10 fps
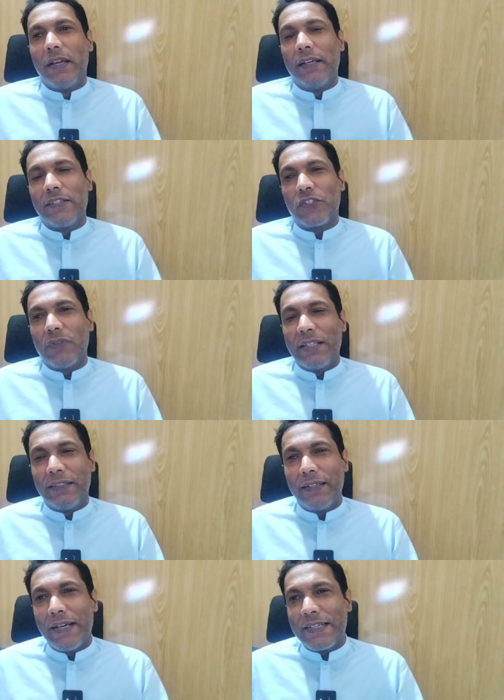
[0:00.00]
It is
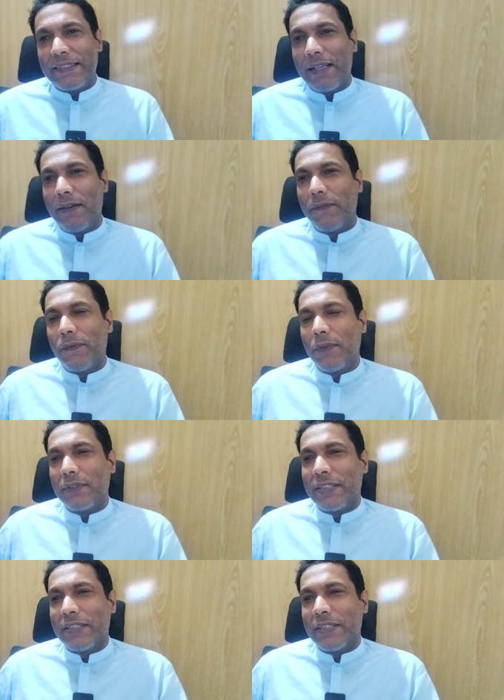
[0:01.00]
strengthening itself. Uh,